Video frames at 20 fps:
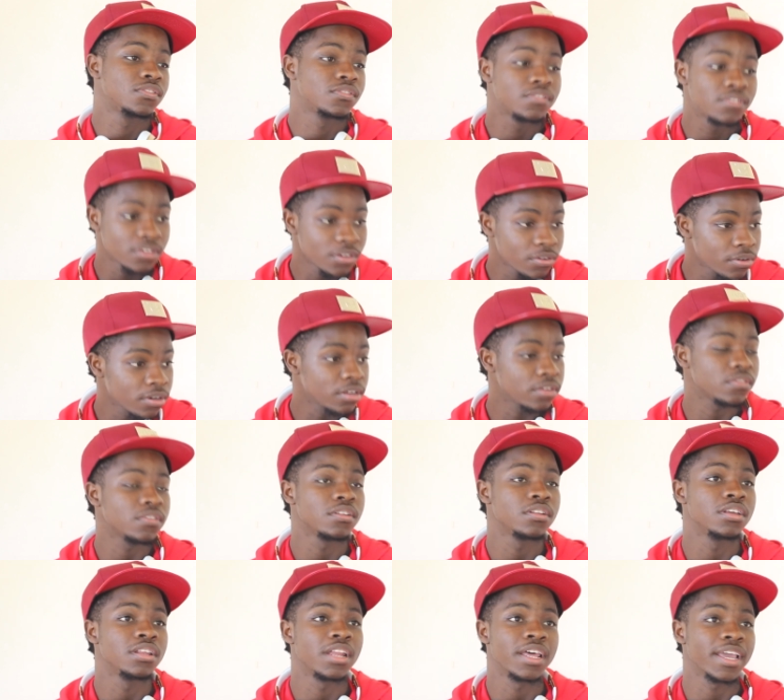
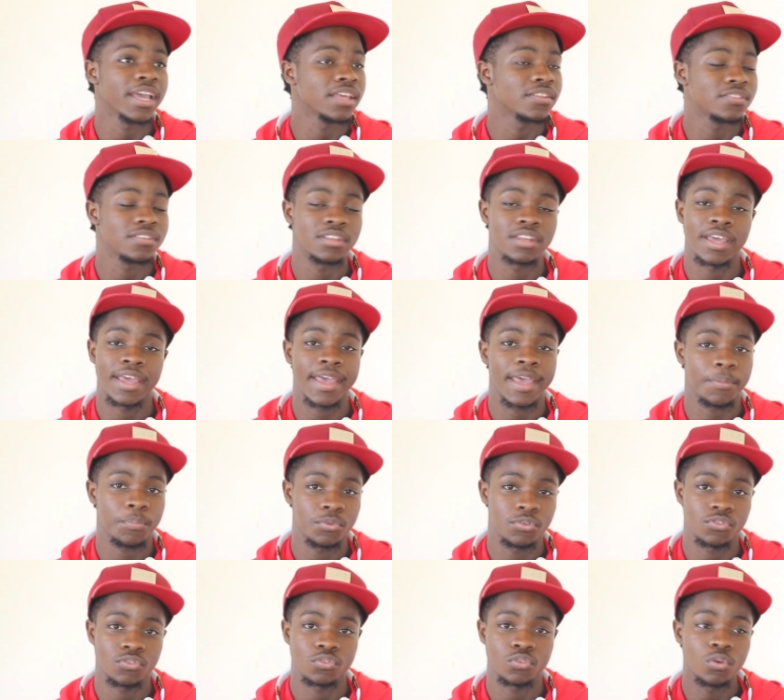seriously, like I see that
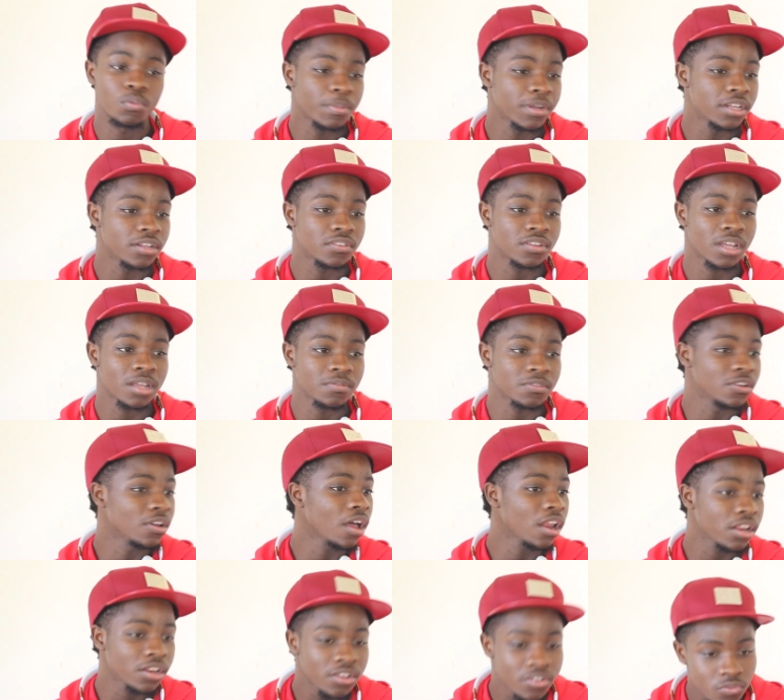happen so many times. And
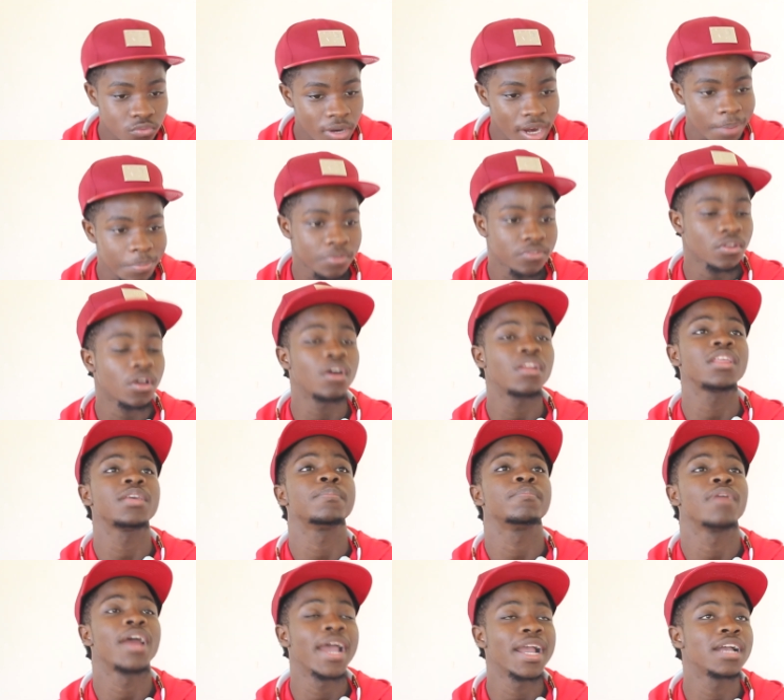all these rappers, all they
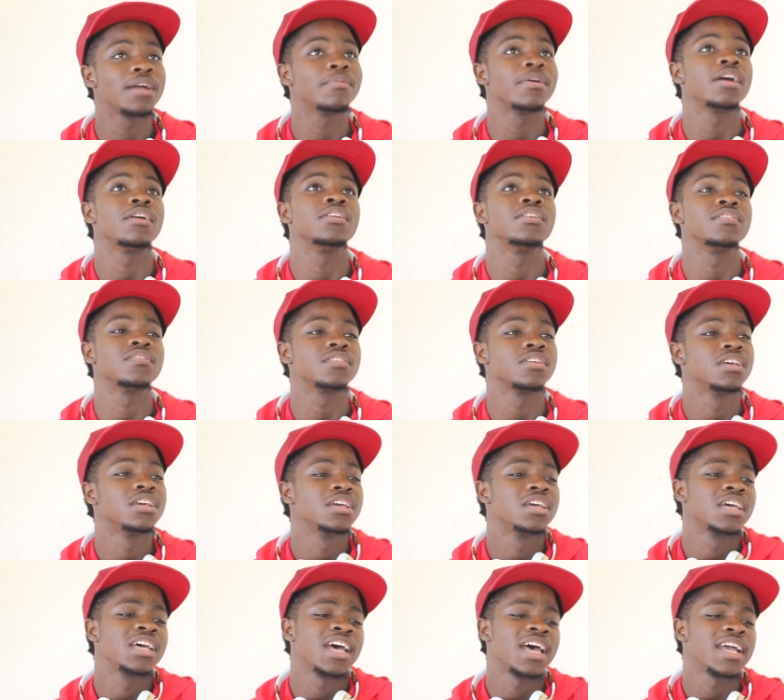brag about is,
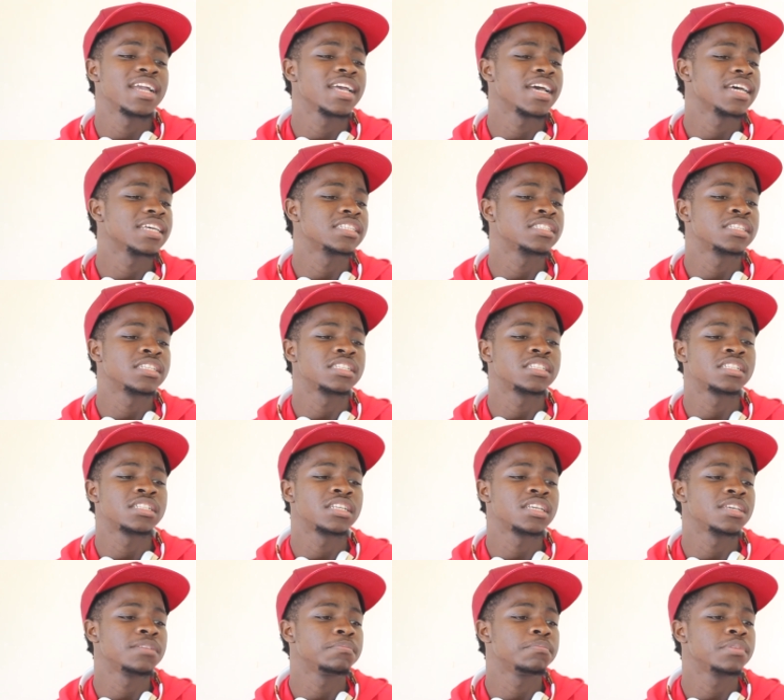I got
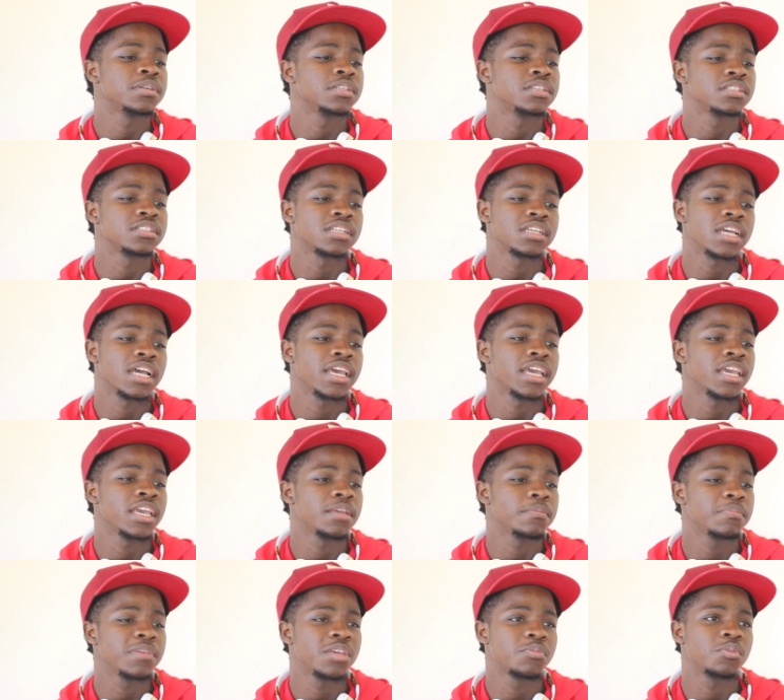16 bitches, I got
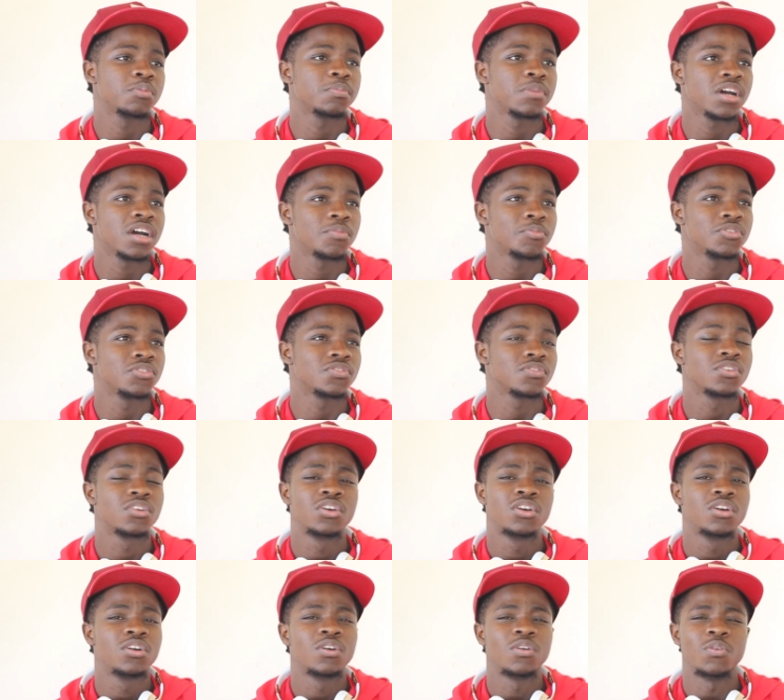eight baby mamas.
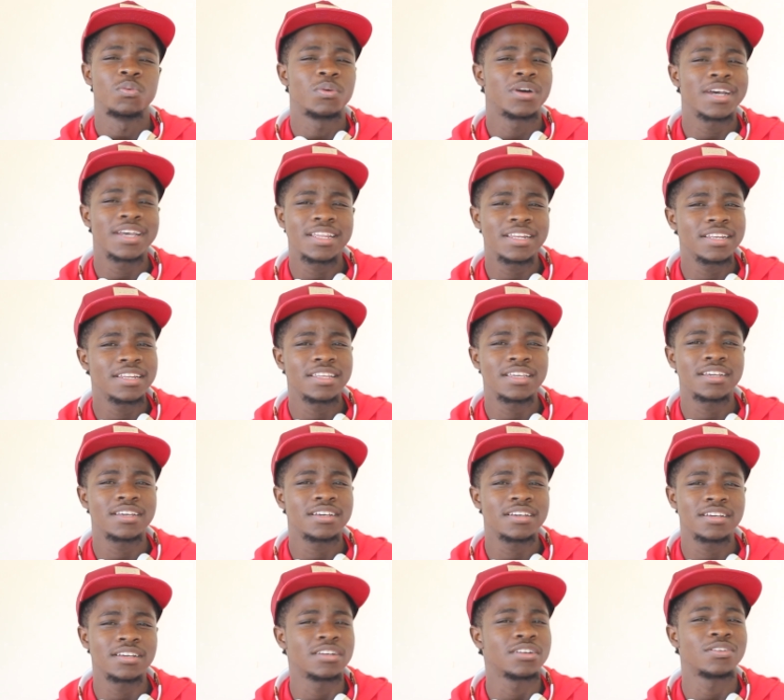What,
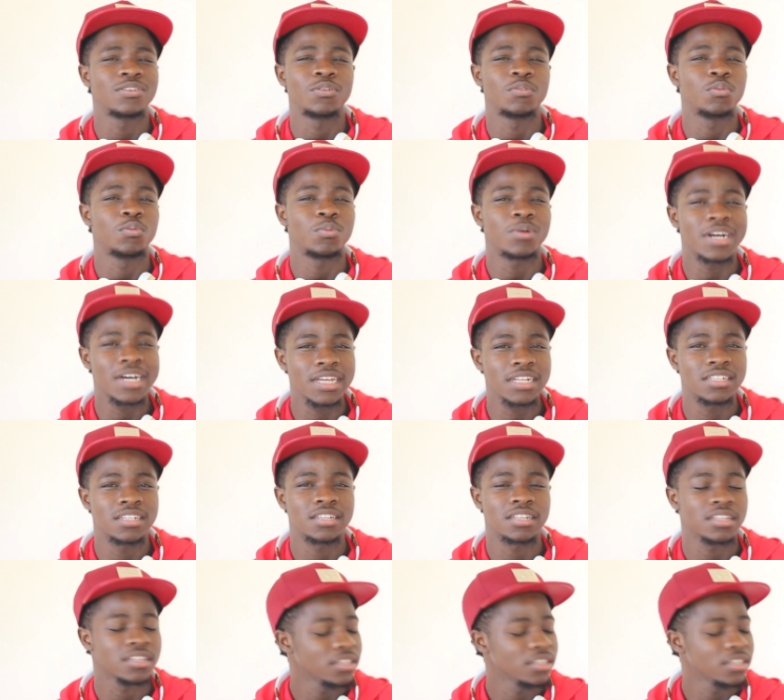nigga? What?